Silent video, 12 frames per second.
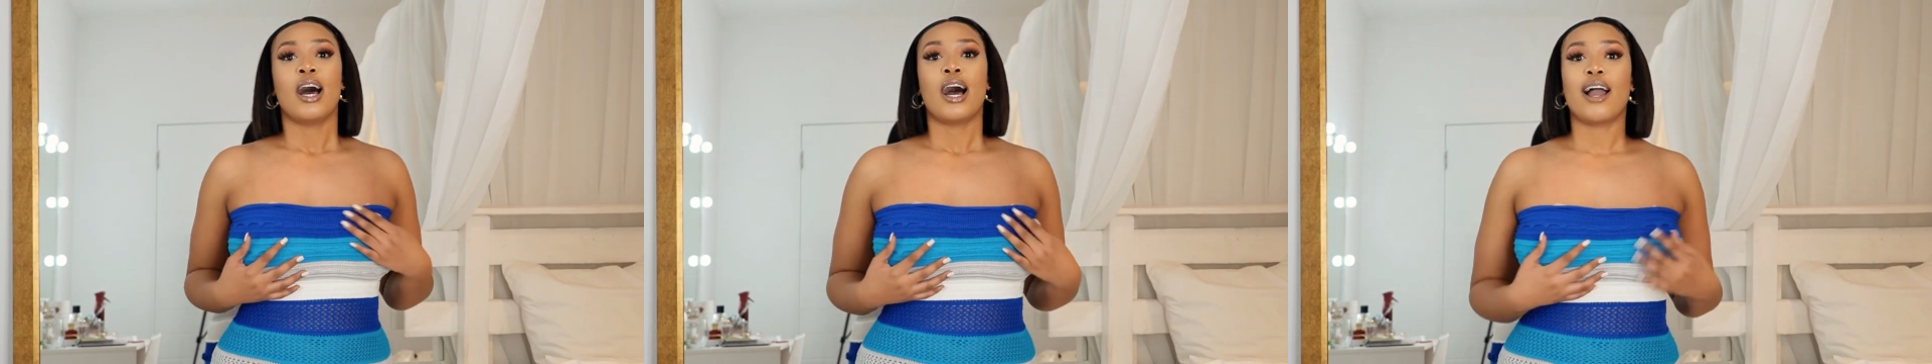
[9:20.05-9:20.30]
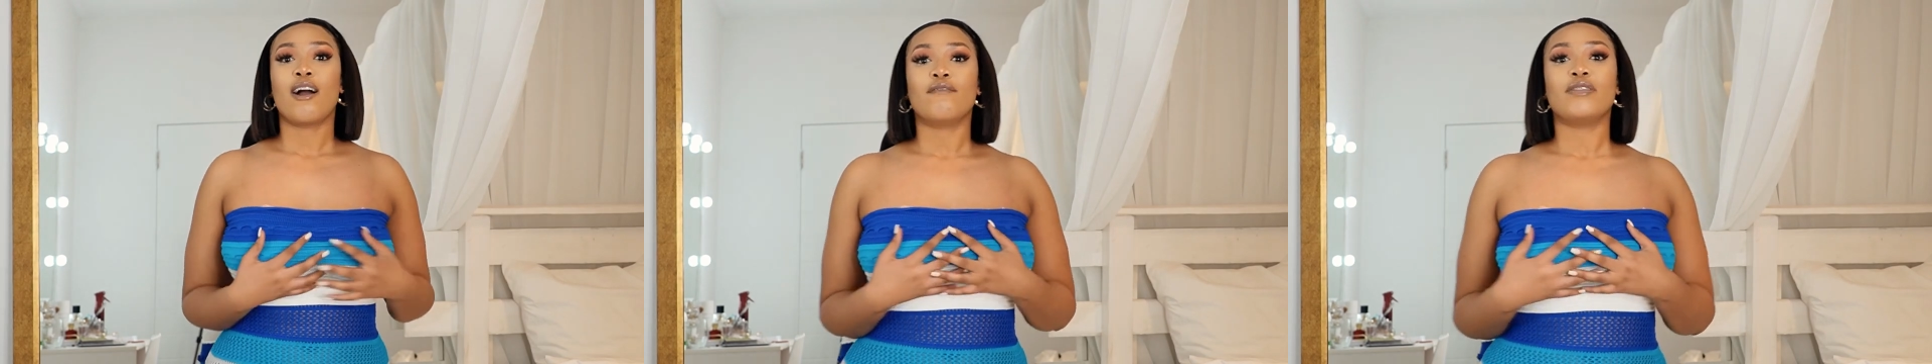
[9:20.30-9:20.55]

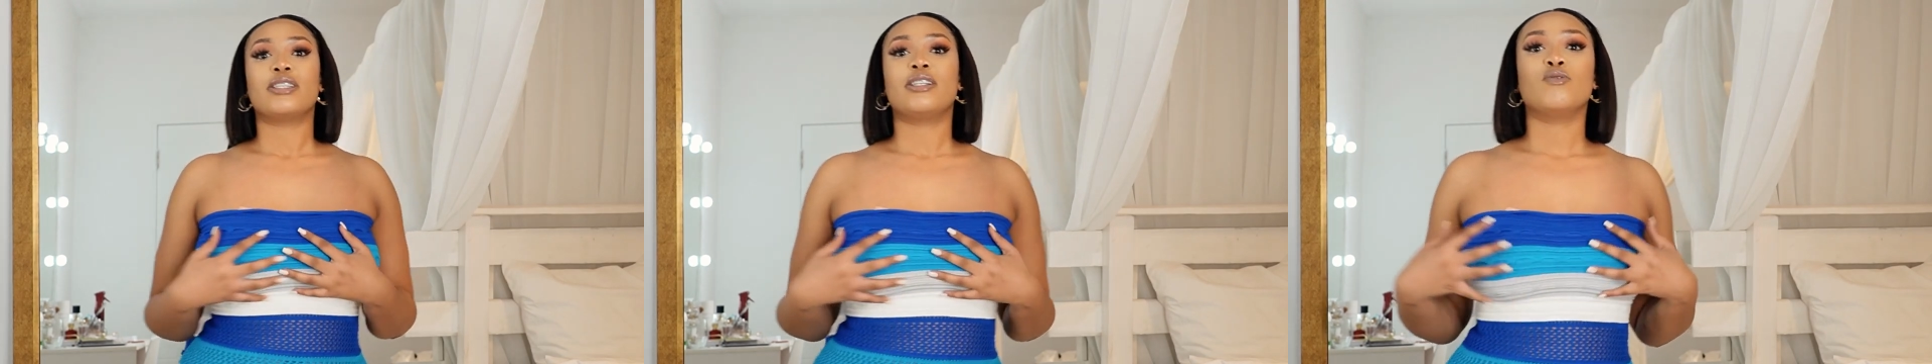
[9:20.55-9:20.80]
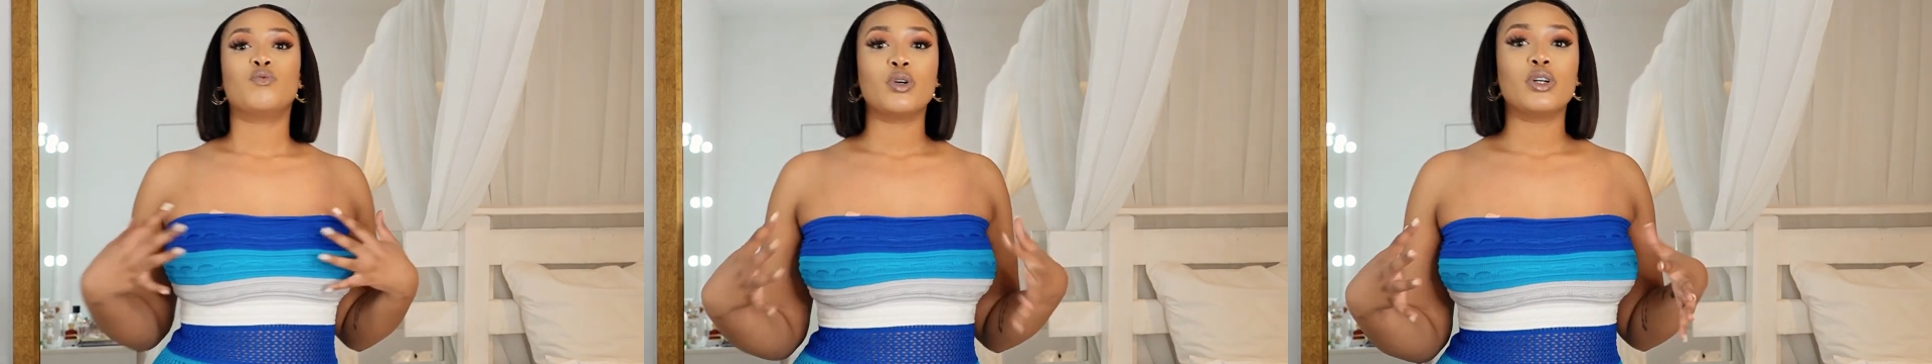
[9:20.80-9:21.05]
I obviously
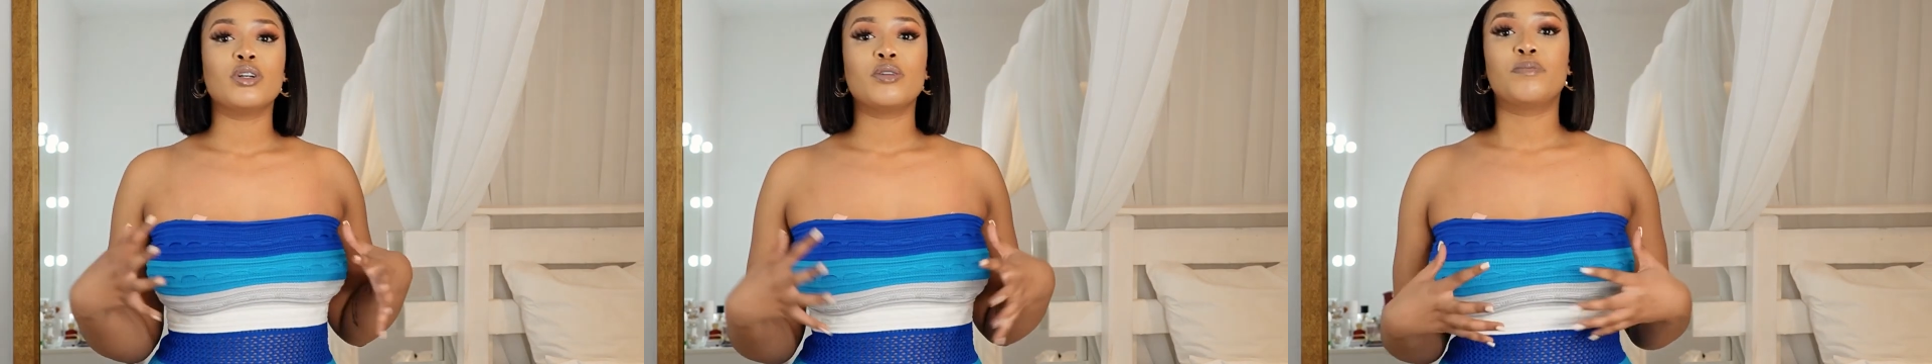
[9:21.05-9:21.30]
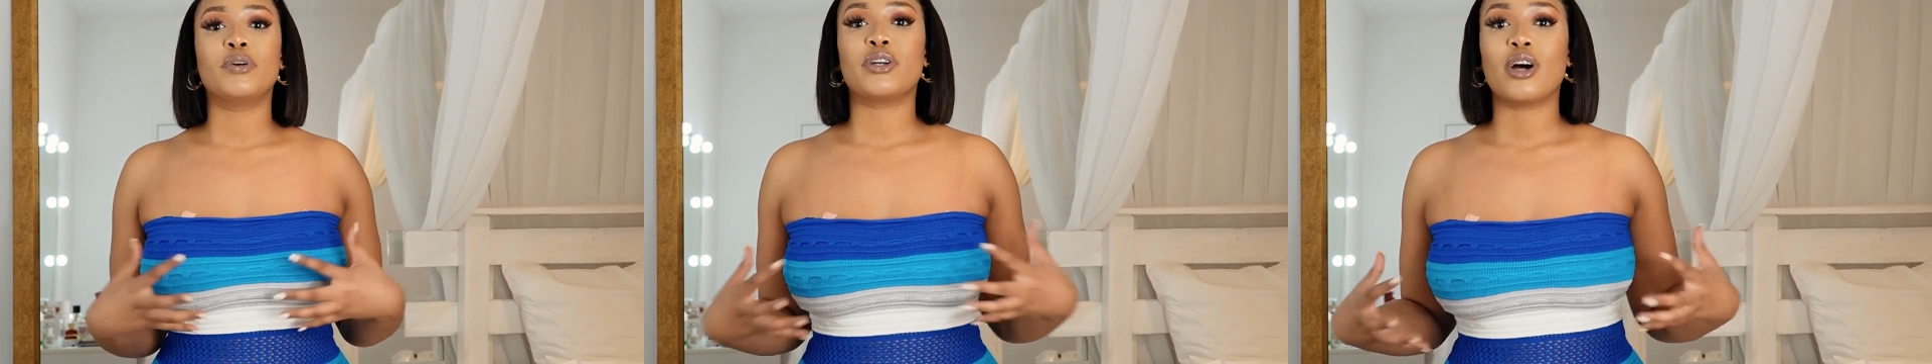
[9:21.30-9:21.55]
will
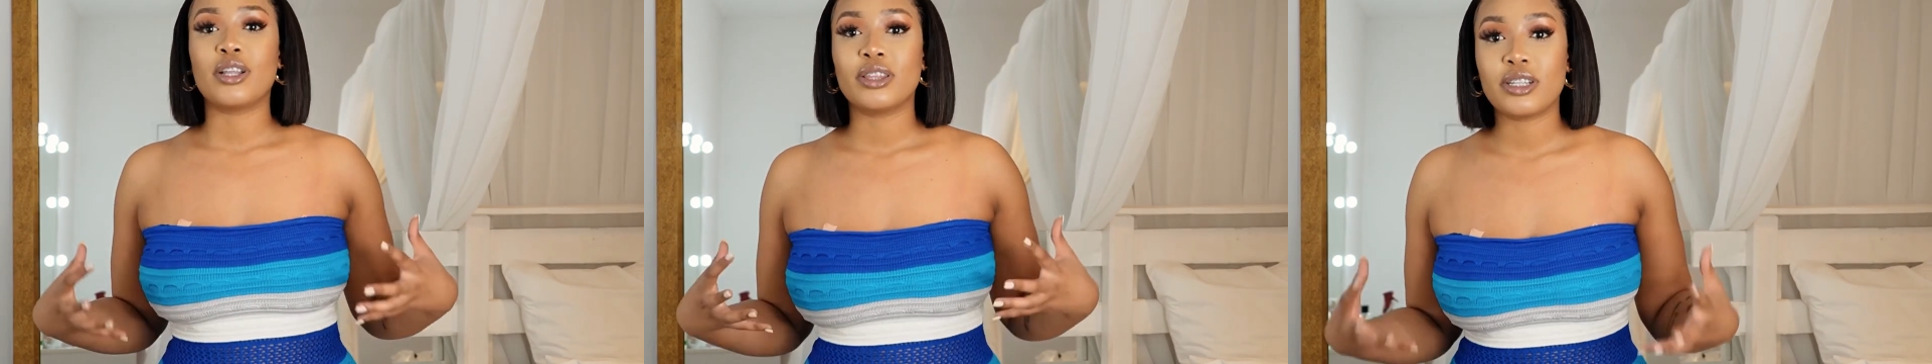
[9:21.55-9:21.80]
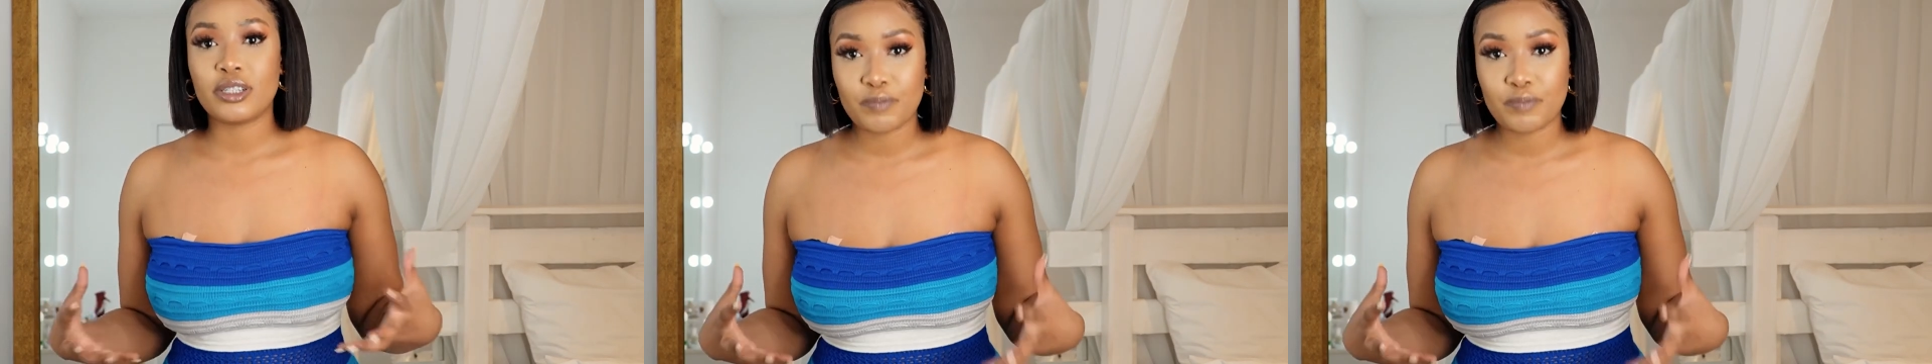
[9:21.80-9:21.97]
put on the